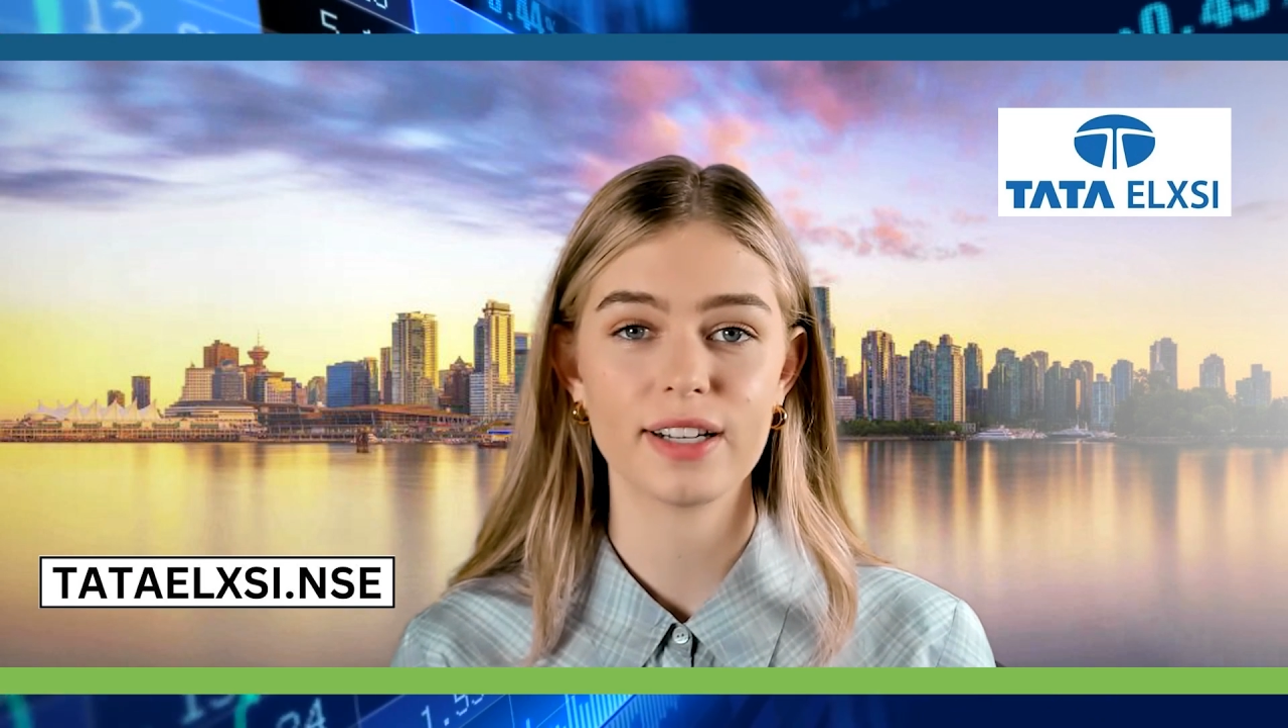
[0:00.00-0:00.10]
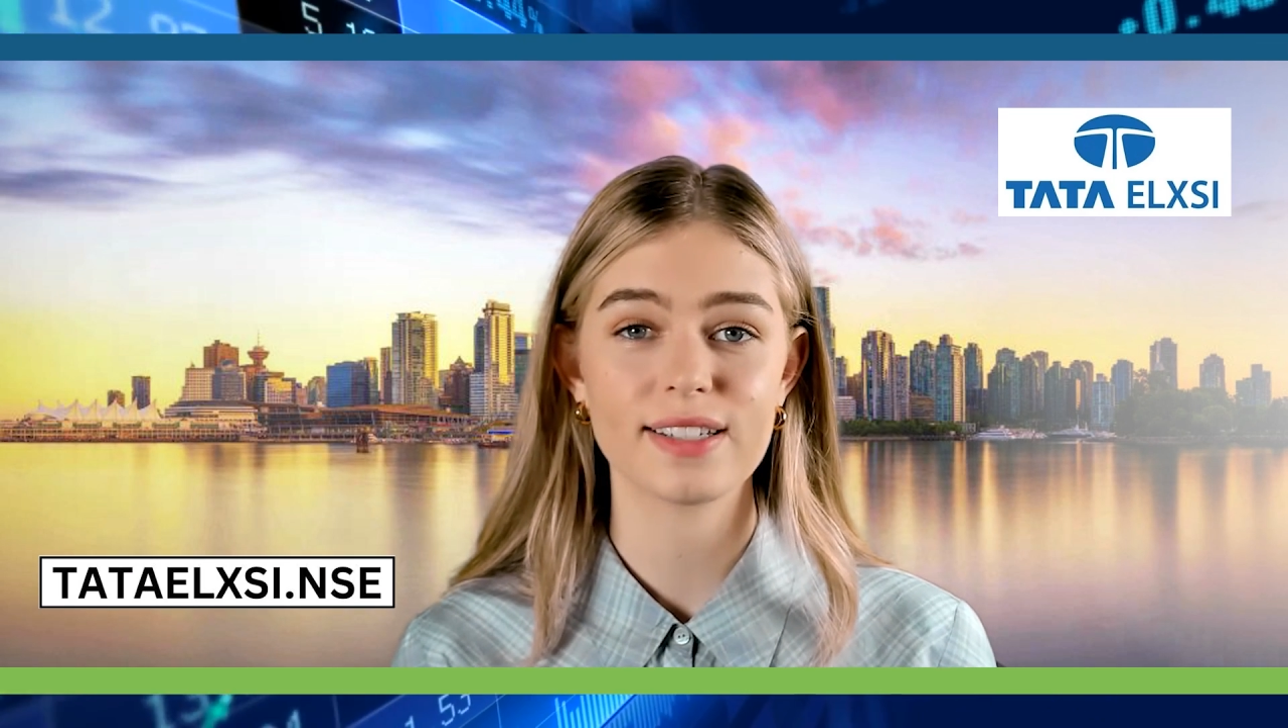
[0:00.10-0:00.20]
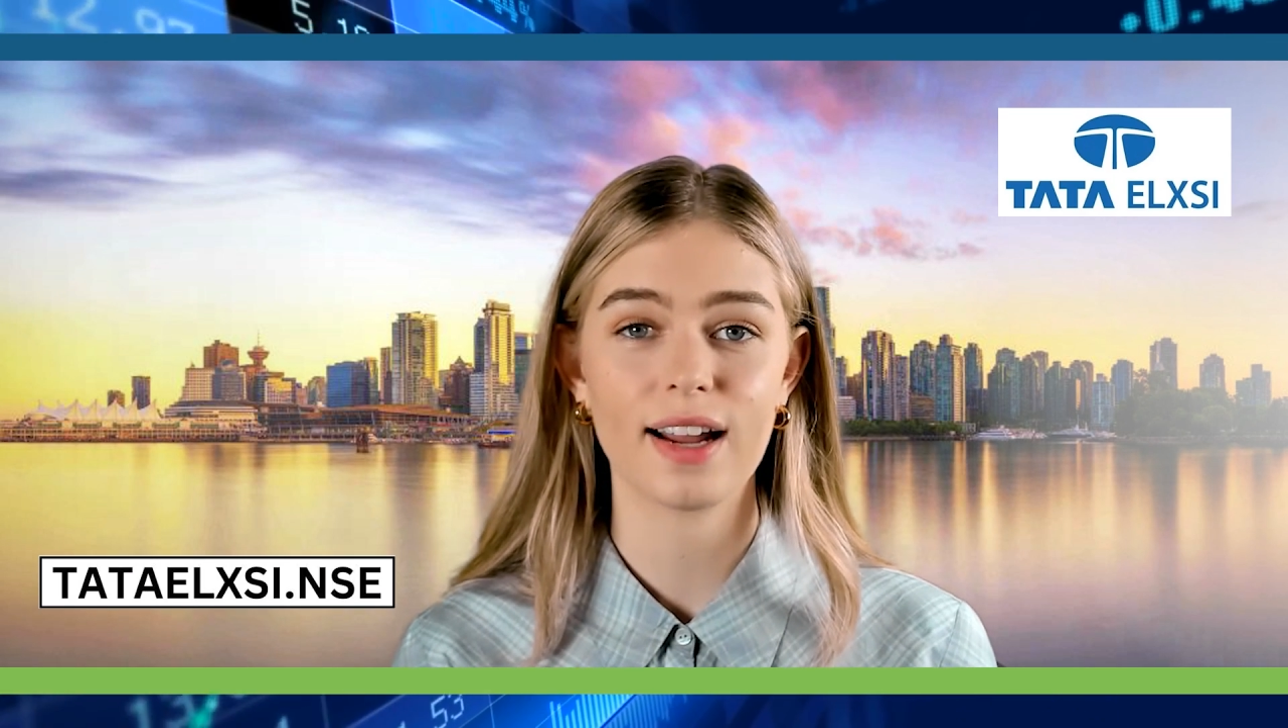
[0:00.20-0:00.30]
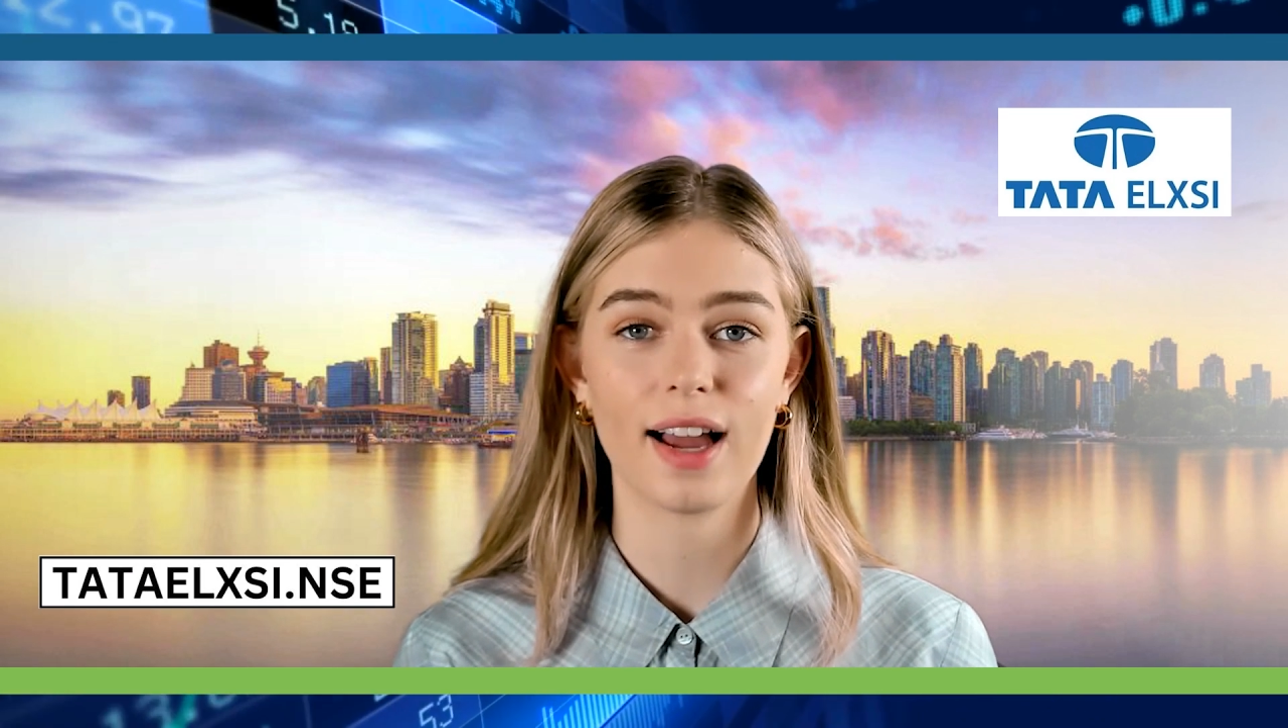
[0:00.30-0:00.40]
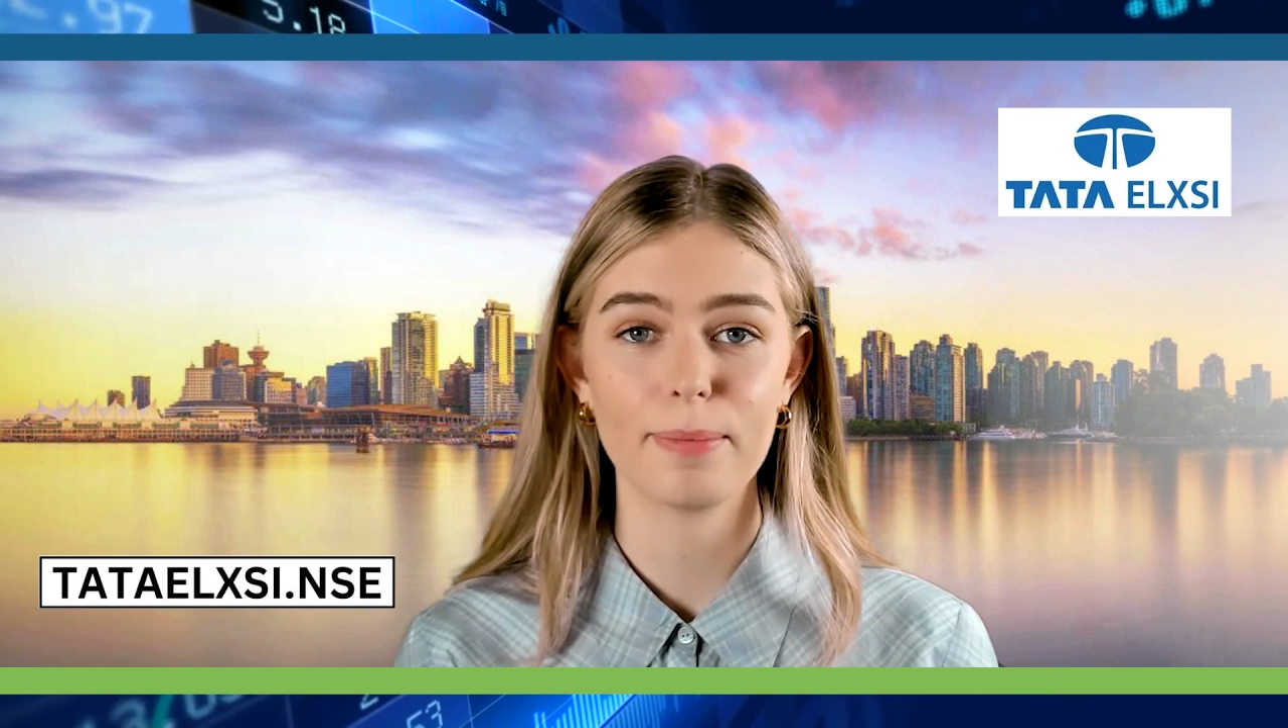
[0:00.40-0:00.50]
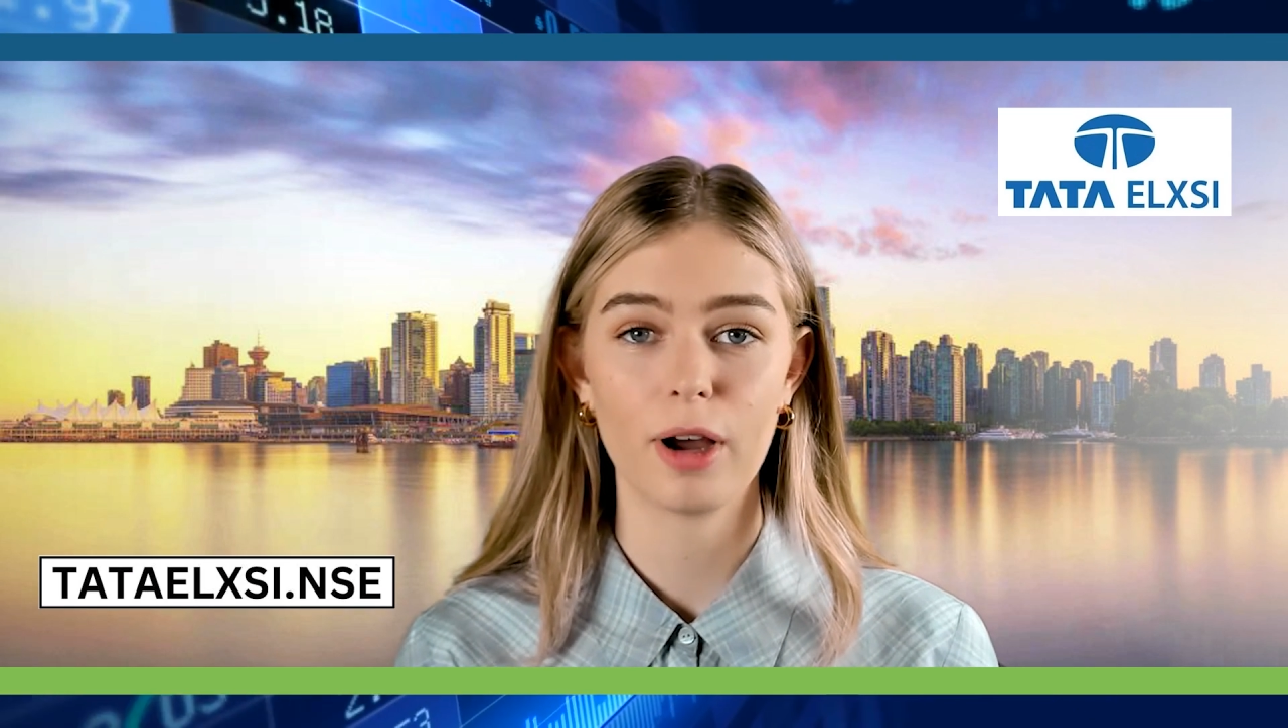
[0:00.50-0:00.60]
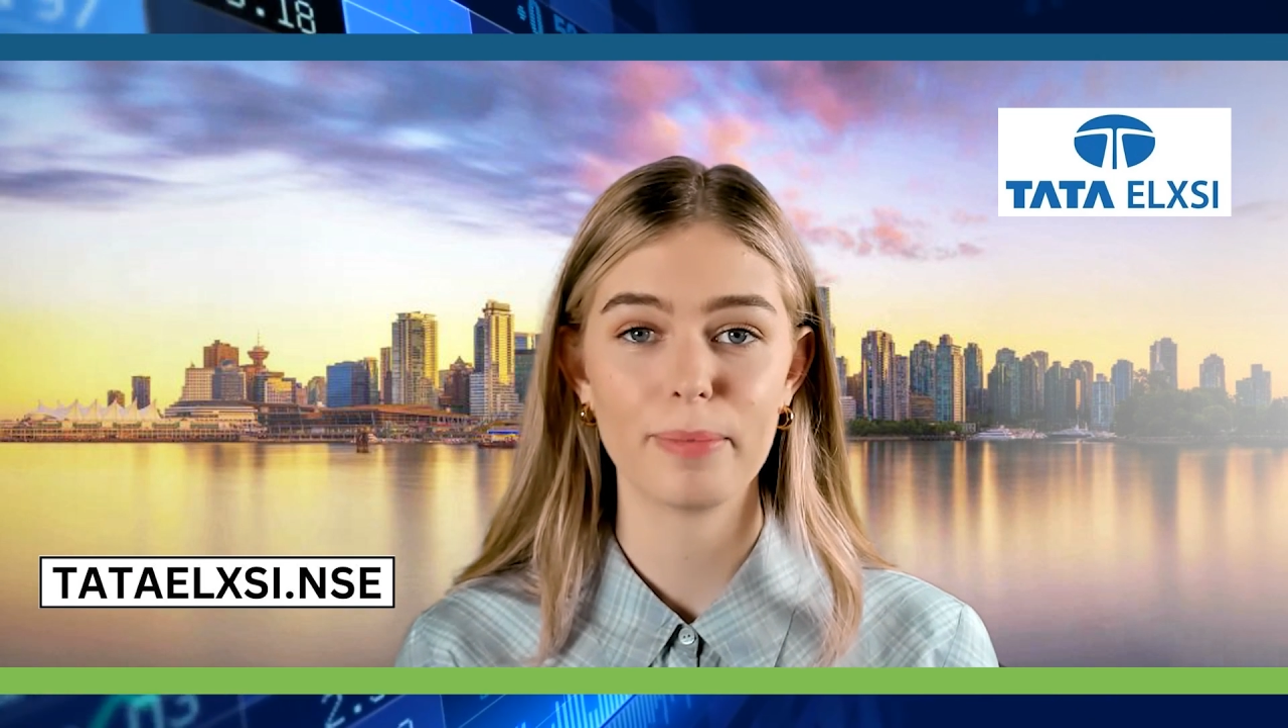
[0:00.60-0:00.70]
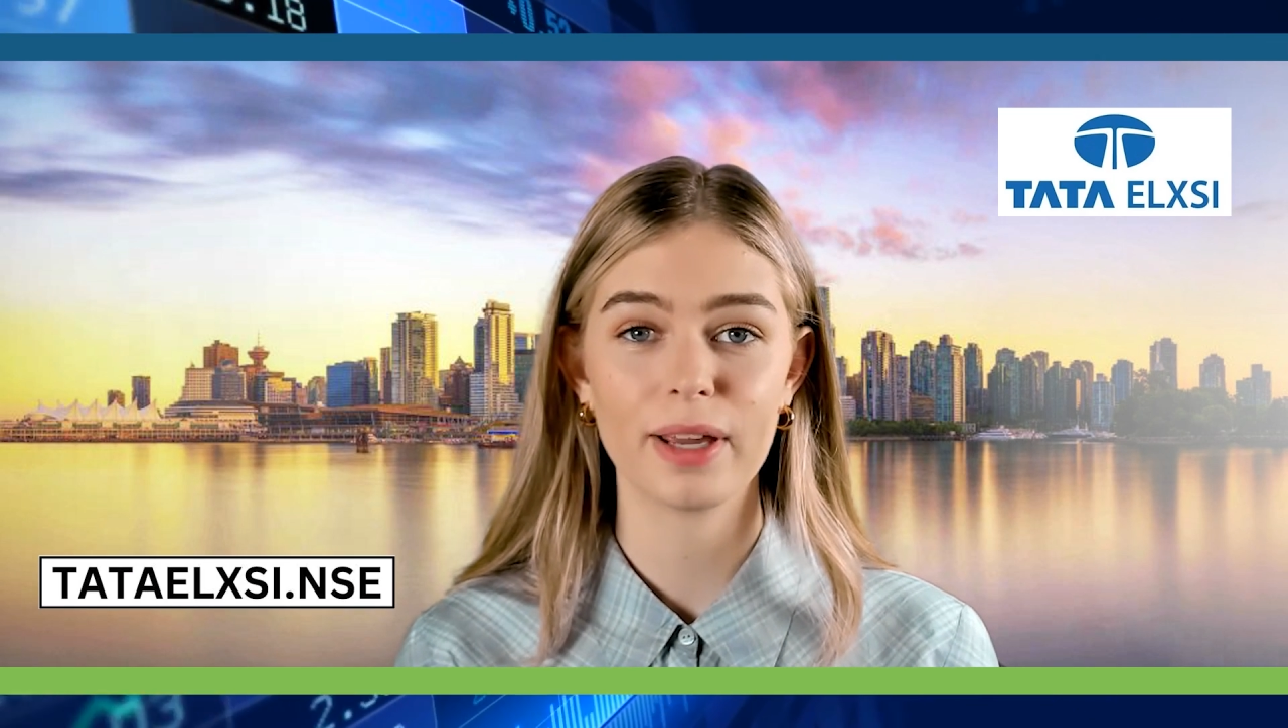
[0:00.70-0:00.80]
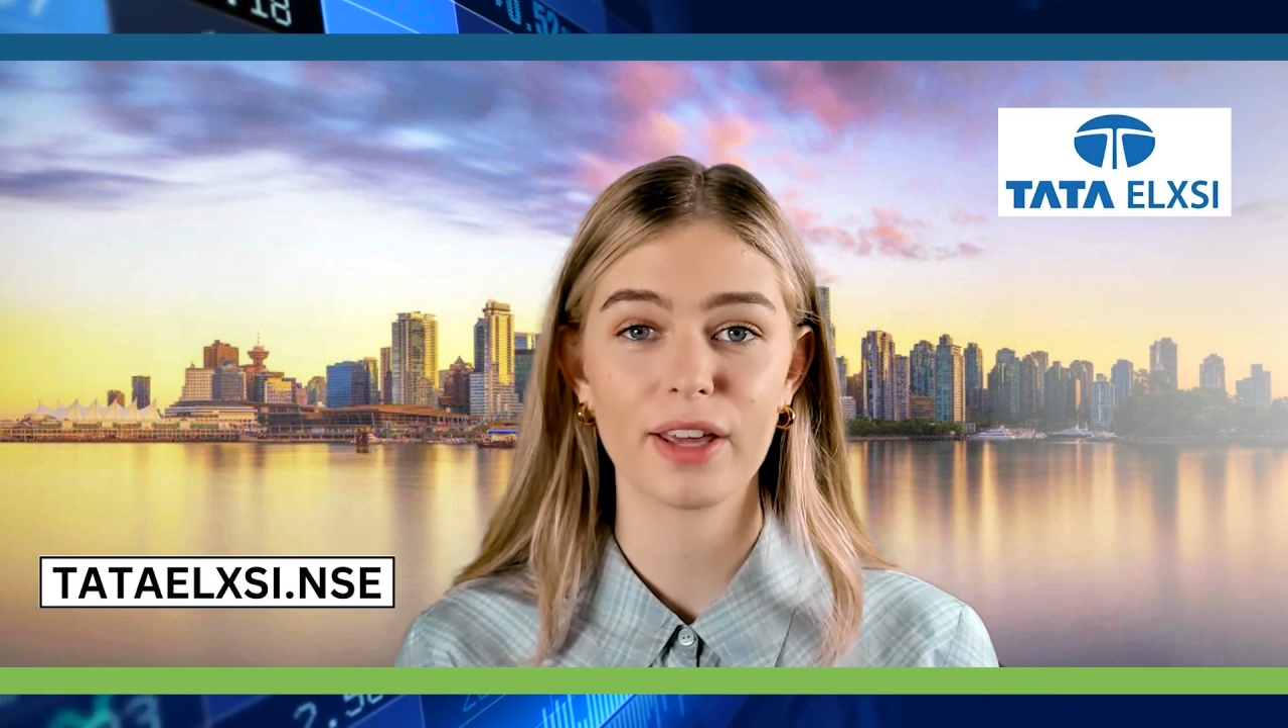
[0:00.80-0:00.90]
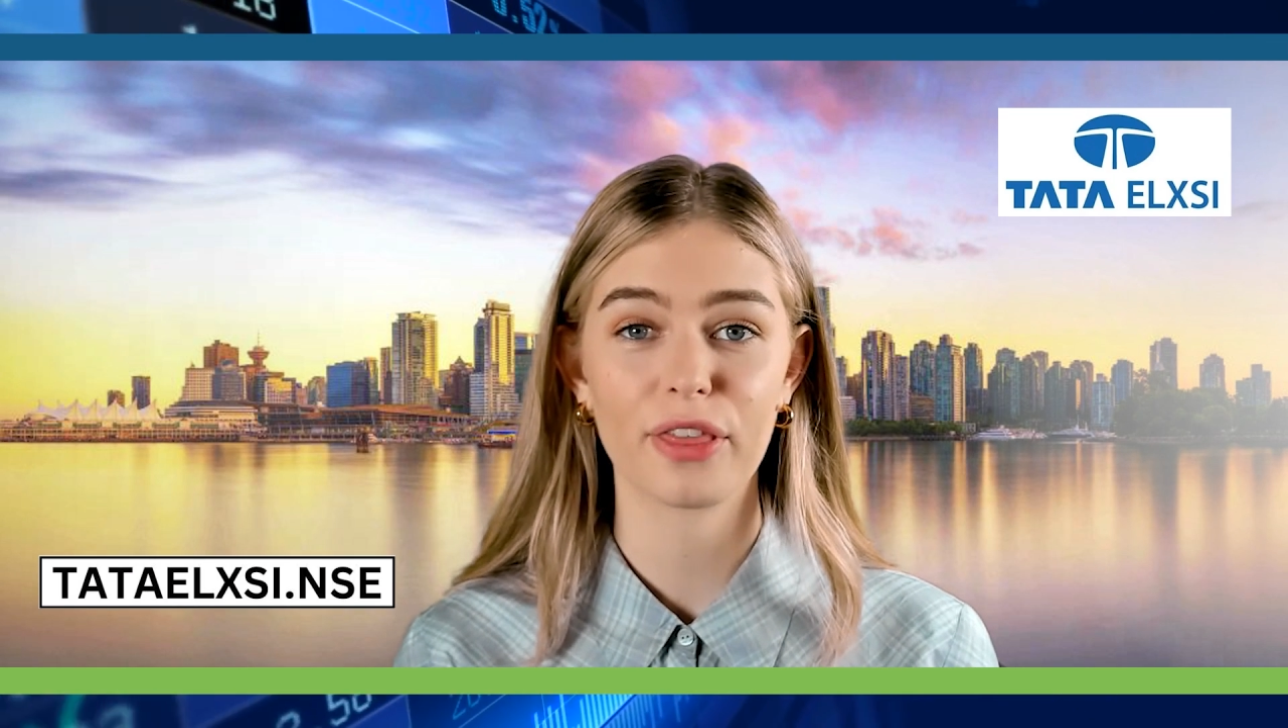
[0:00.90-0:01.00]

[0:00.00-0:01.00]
is an eye popping